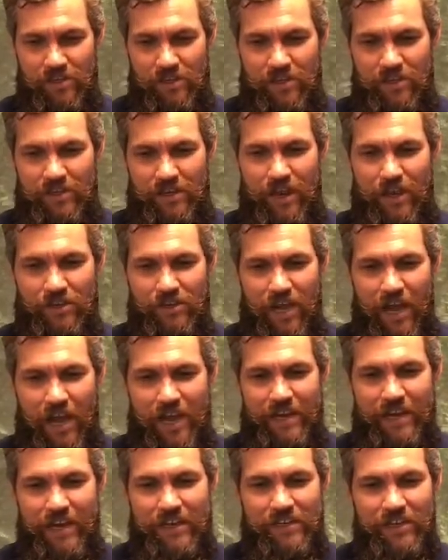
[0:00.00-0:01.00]
Now
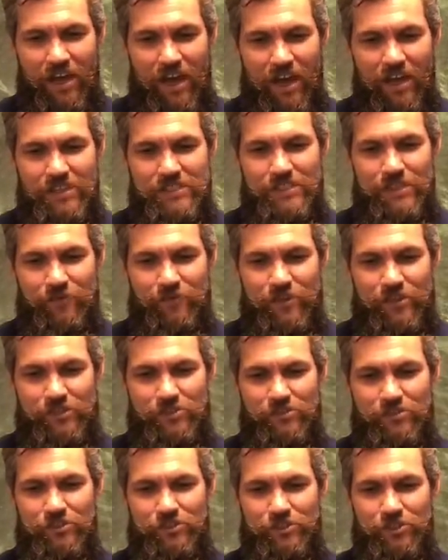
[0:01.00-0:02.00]
God had caused the
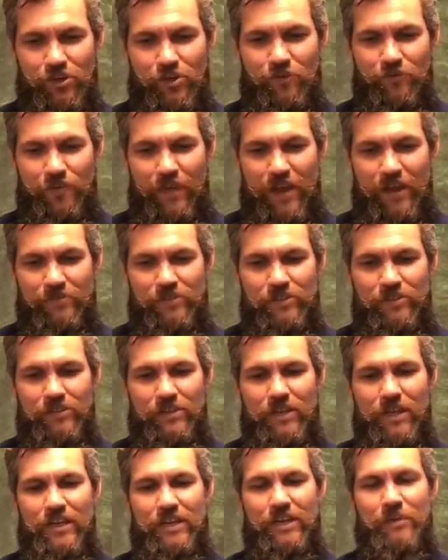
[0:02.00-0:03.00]
official to show favor
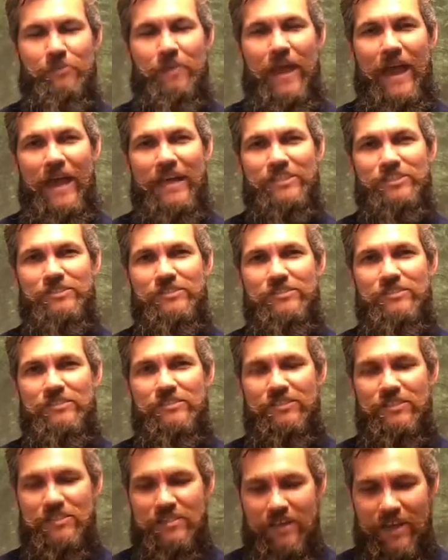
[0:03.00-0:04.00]
and compassion
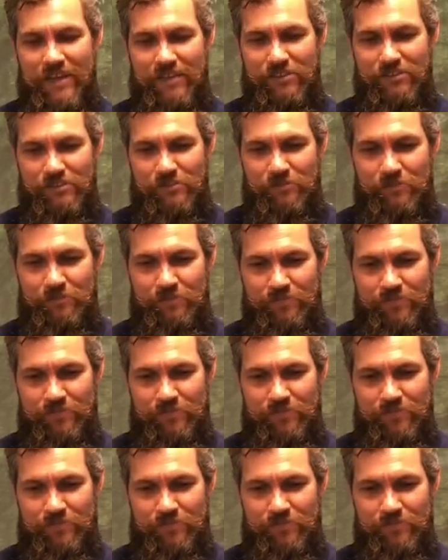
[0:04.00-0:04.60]
to Daniel.